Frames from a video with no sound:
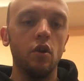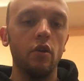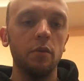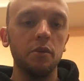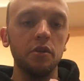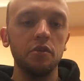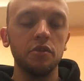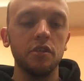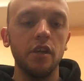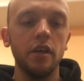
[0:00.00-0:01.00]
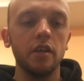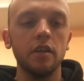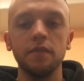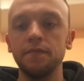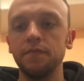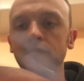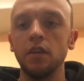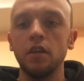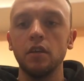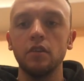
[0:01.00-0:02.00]
gripping your stick
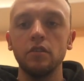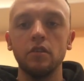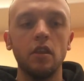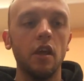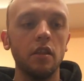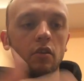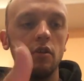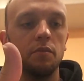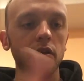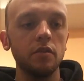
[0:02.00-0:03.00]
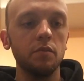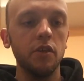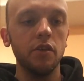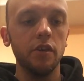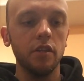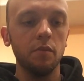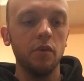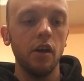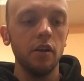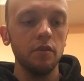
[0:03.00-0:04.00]
so that the grip doesn't peel at the
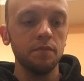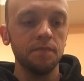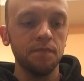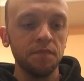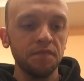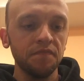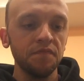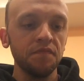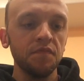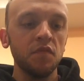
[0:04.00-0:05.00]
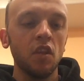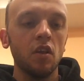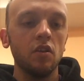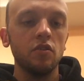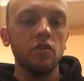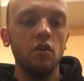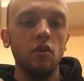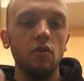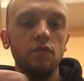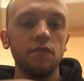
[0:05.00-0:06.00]
bottom.
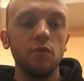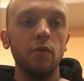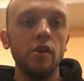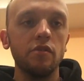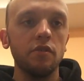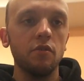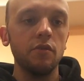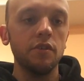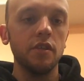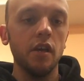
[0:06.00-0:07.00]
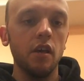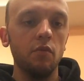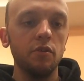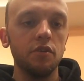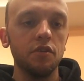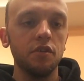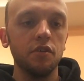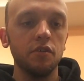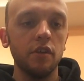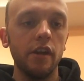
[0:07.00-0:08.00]
So the way you can always tell which
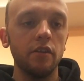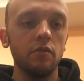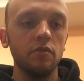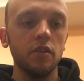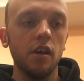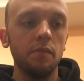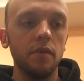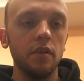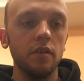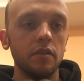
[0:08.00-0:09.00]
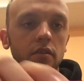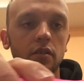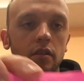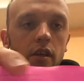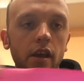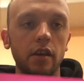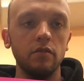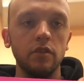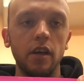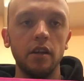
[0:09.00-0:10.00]
end goes up is the
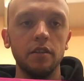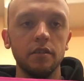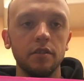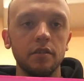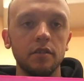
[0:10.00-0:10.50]
angled end,